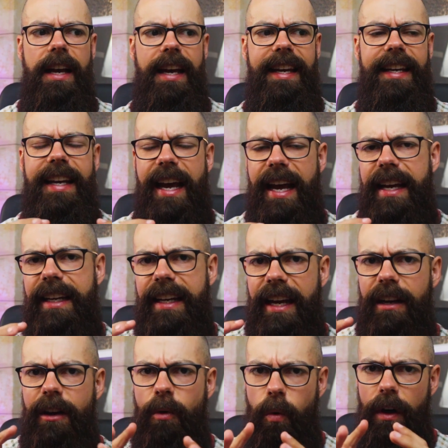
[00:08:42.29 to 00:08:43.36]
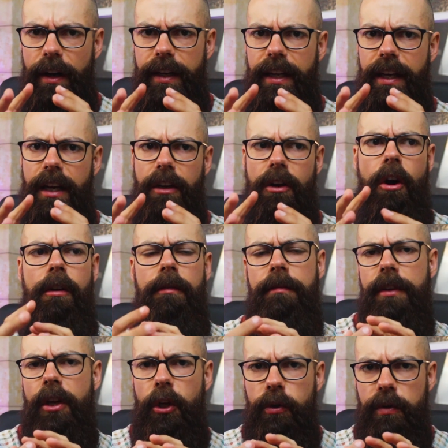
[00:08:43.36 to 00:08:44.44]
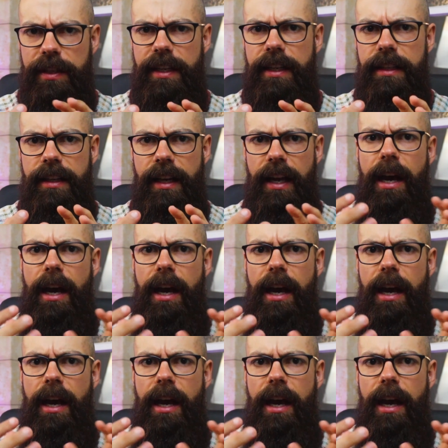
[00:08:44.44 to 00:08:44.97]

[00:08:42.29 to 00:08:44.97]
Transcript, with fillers: it can get quite convoluted.